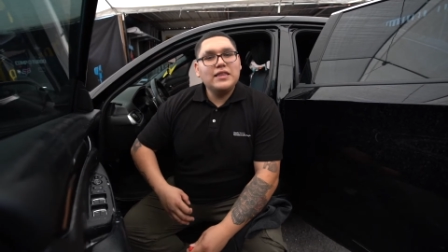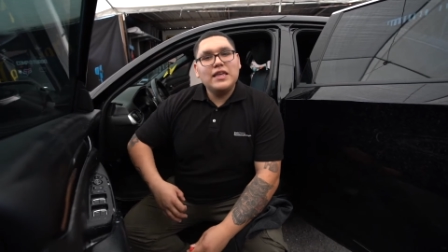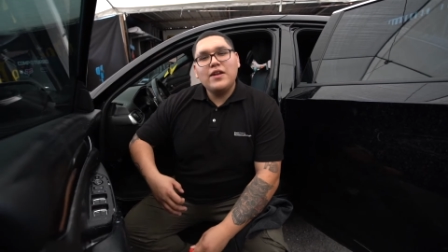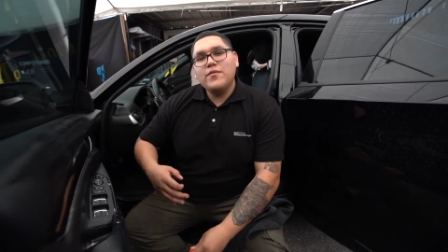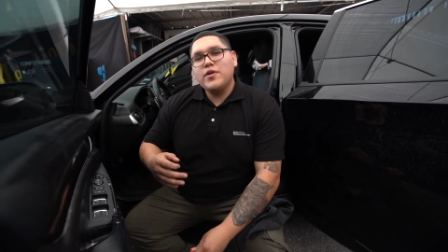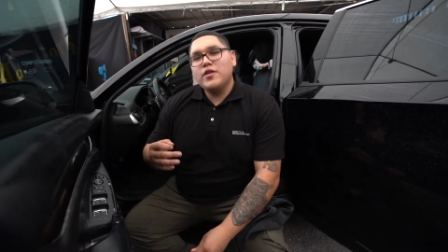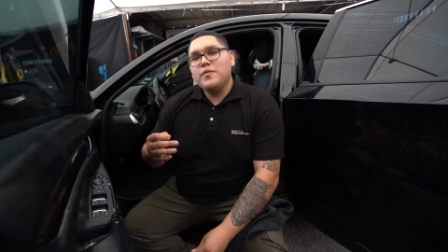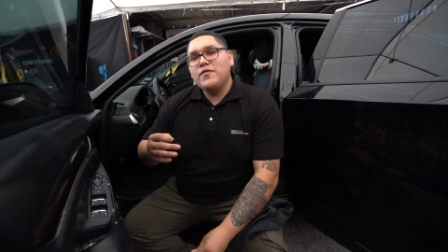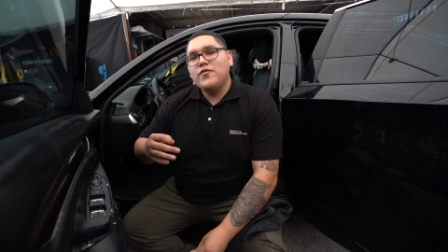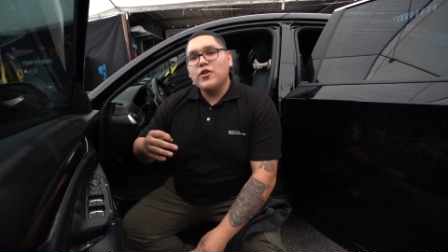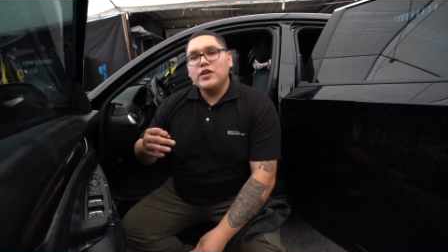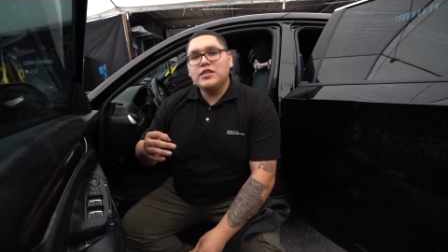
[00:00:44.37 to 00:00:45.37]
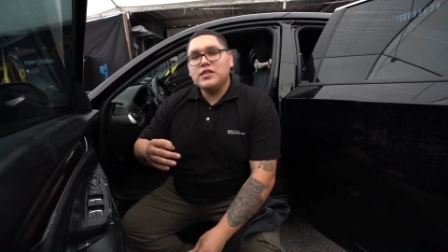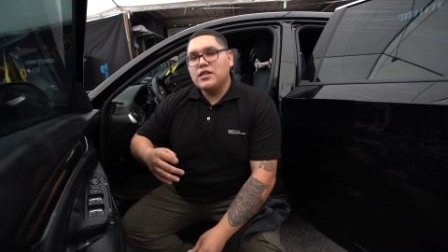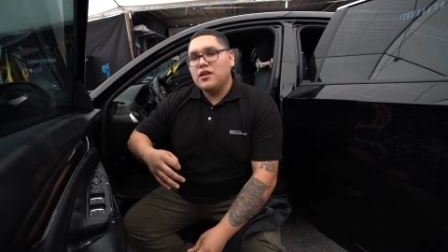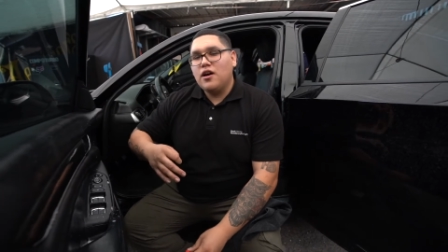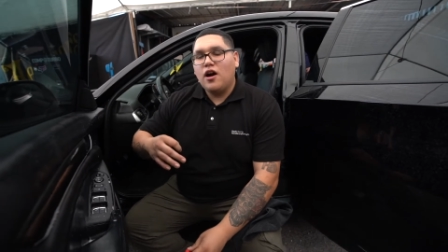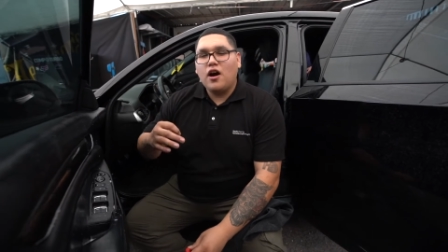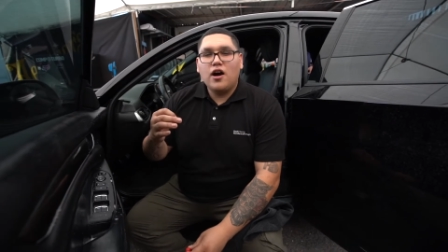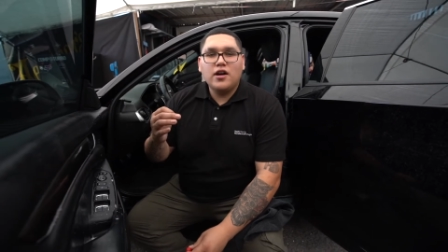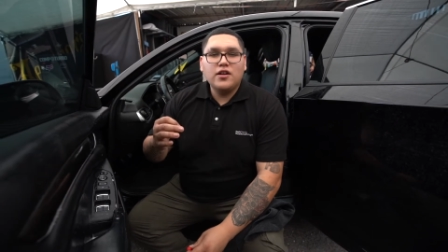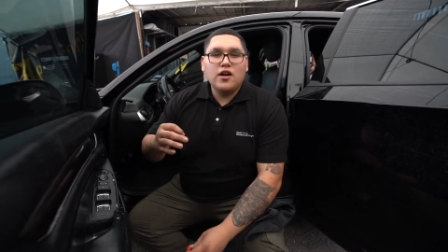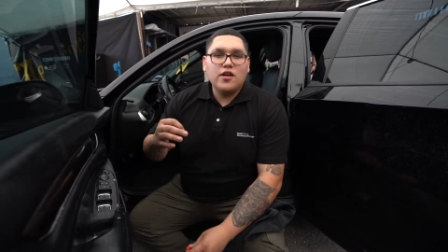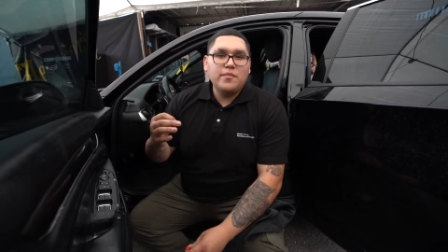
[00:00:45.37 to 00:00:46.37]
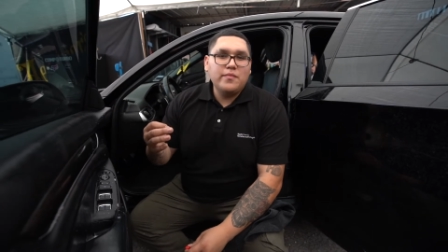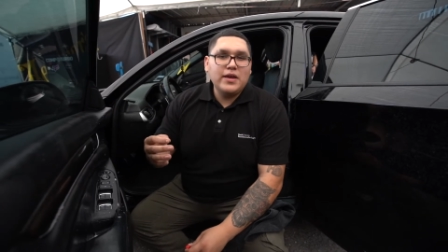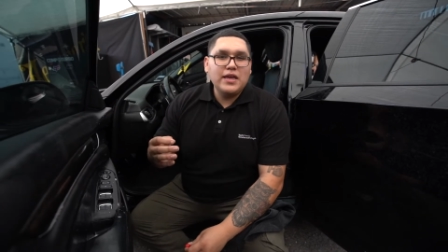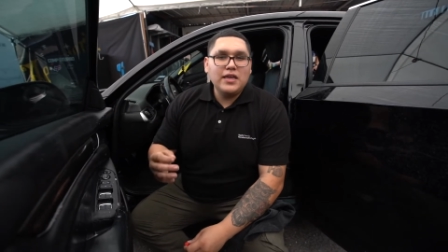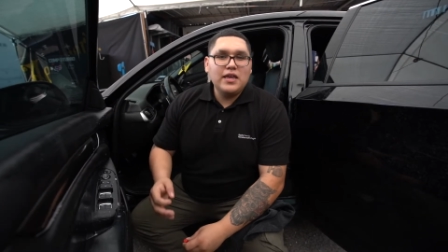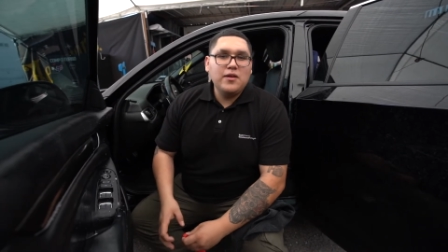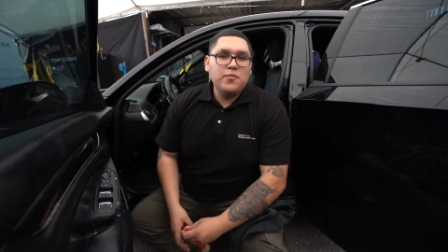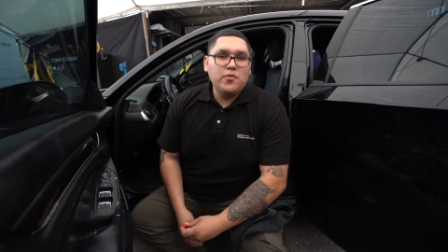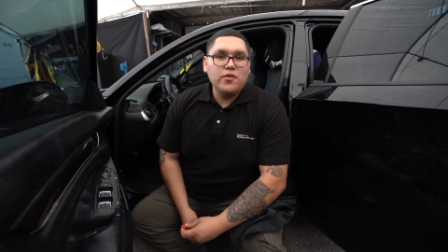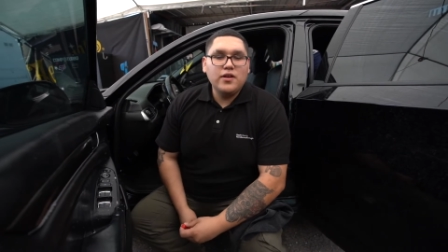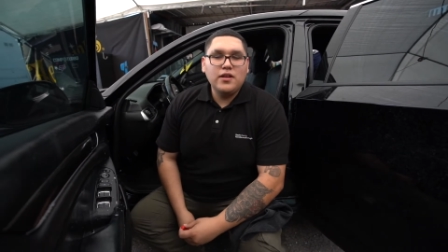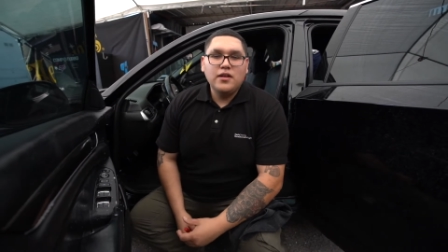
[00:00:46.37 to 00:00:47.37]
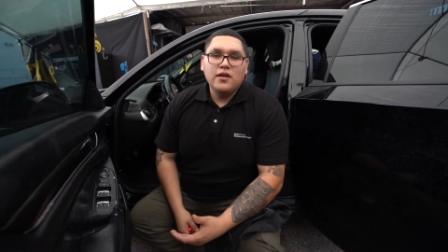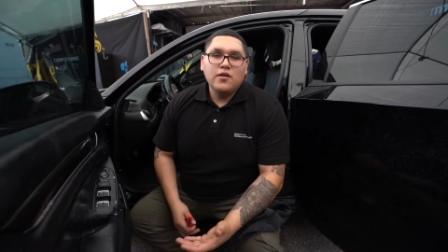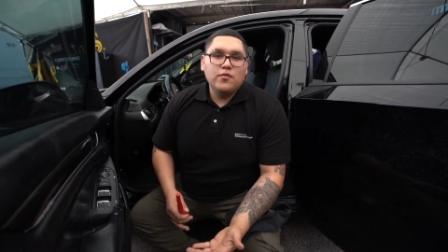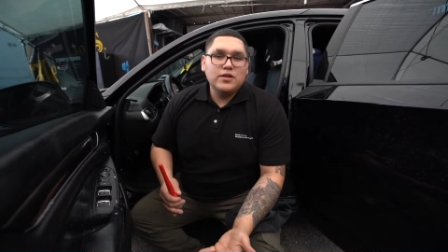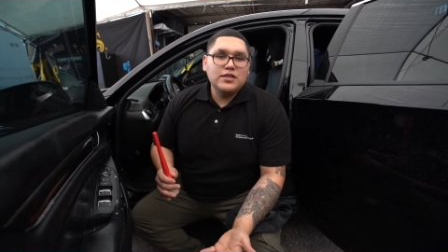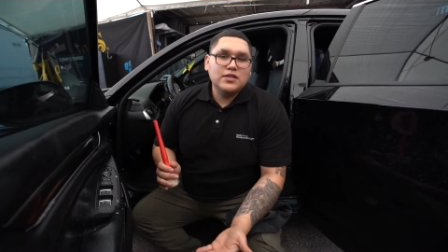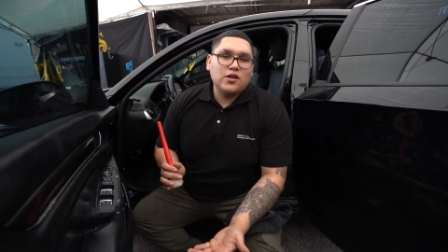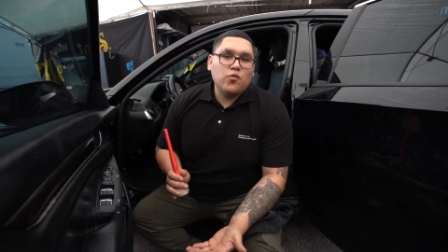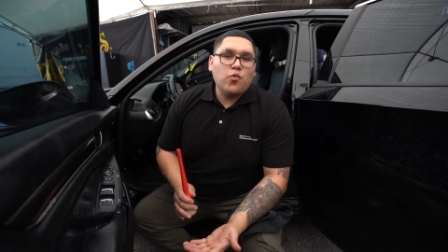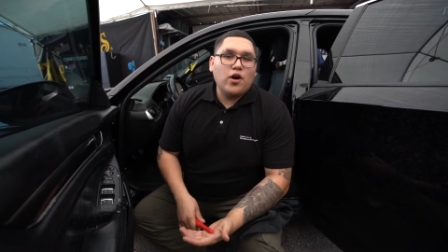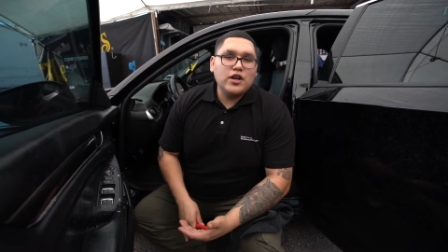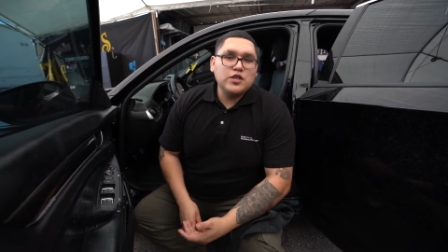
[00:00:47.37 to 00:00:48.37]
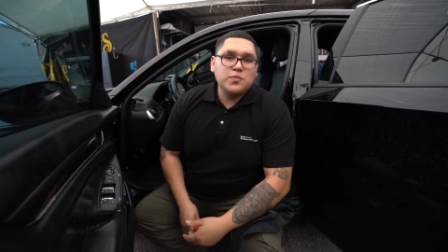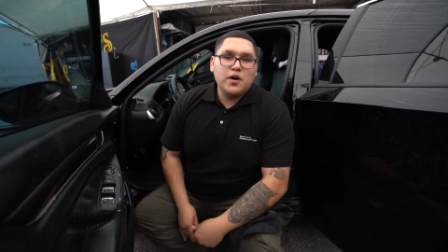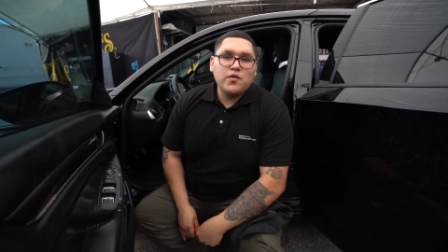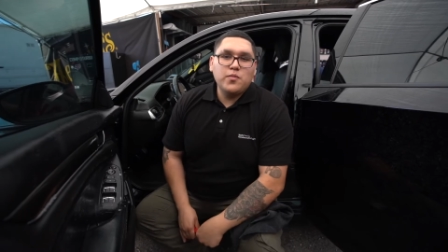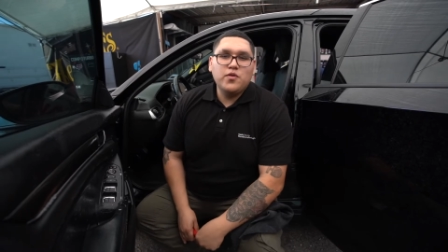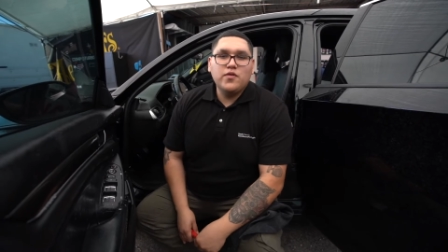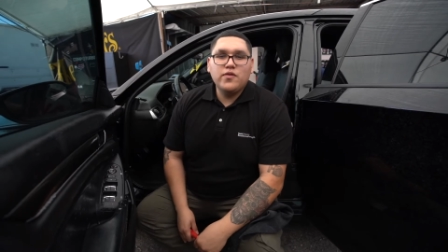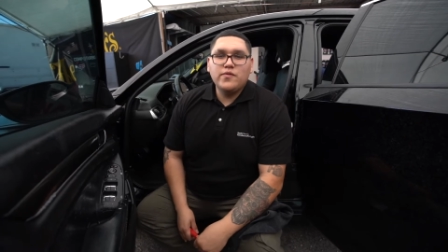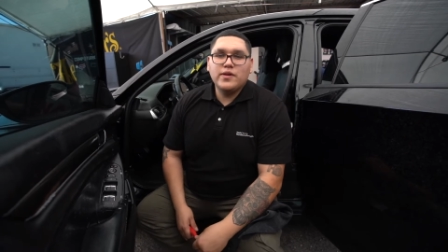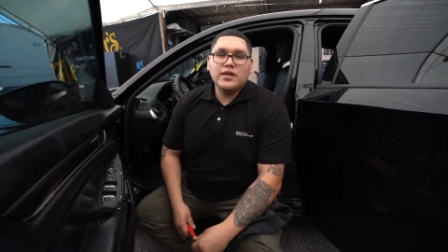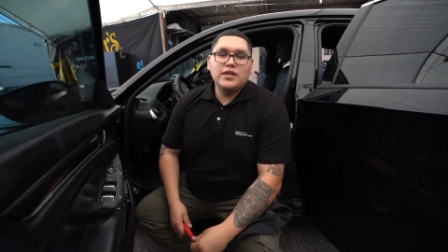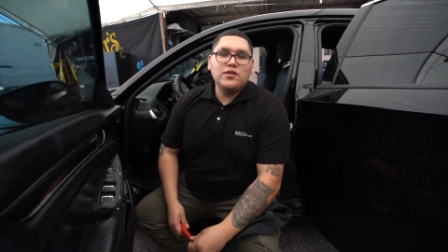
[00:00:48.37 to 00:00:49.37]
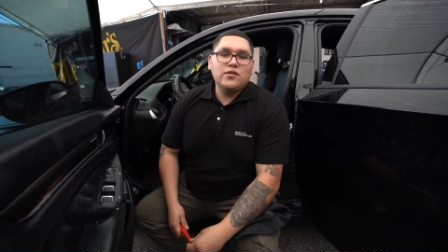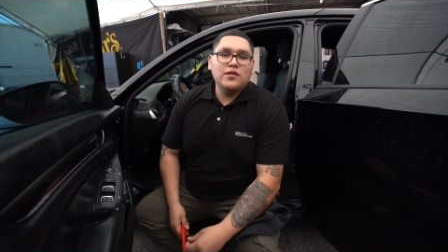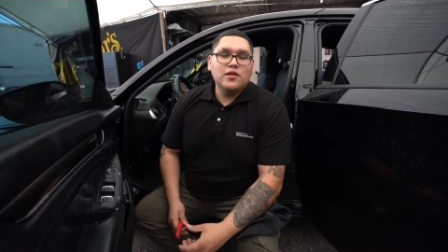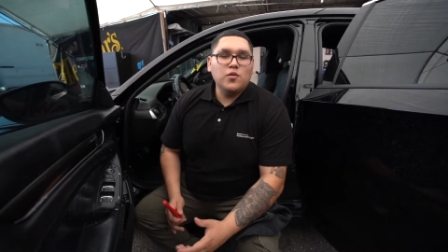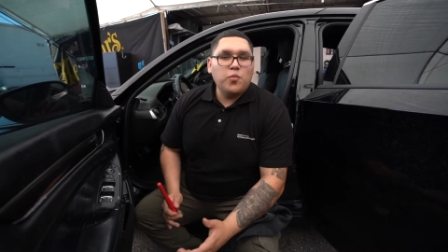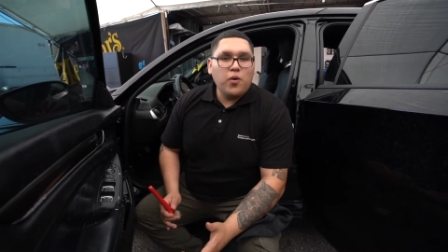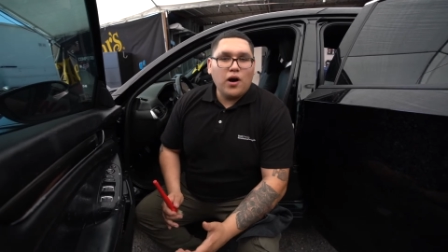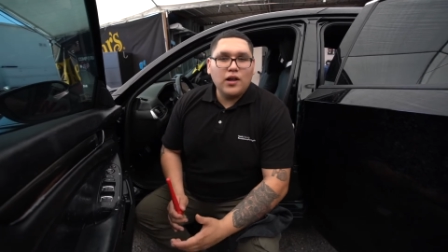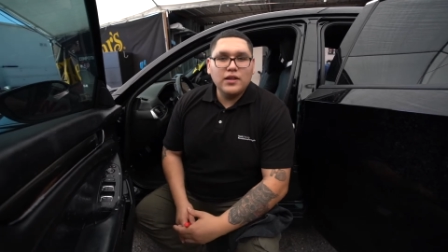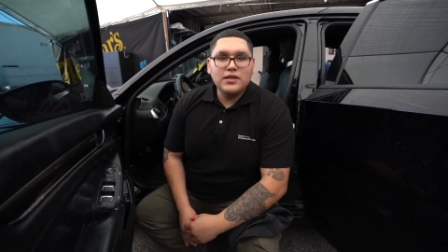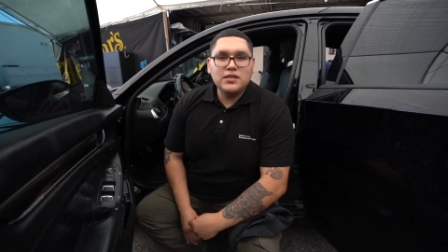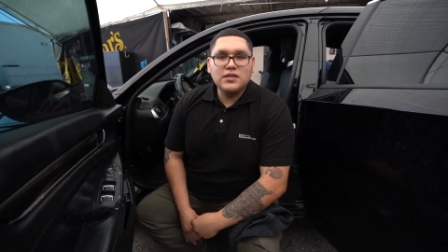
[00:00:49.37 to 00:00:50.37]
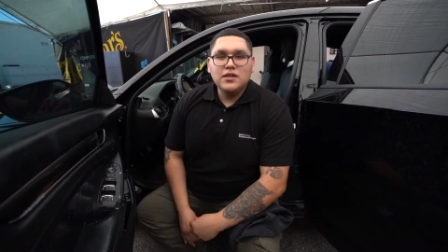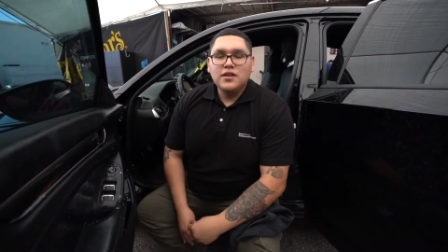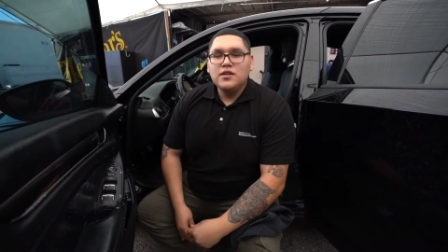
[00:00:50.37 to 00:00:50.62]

Then we're gonna be focusing on our main key point, which is our water spot removal, and we're gonna do a little polish.